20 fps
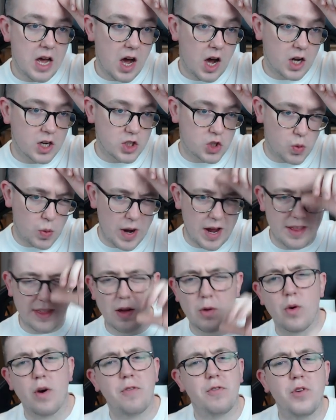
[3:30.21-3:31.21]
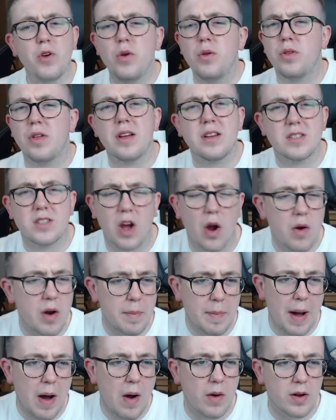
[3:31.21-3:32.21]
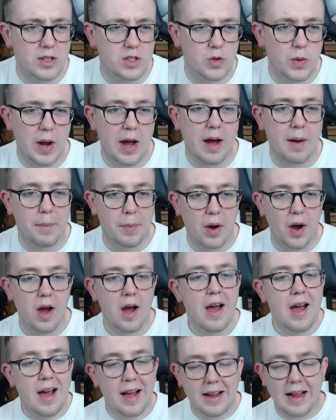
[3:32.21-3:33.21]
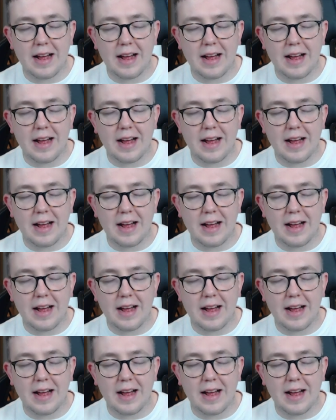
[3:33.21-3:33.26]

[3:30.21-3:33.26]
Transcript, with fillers: on Twitter. There were a few things going about on Twitter, but like,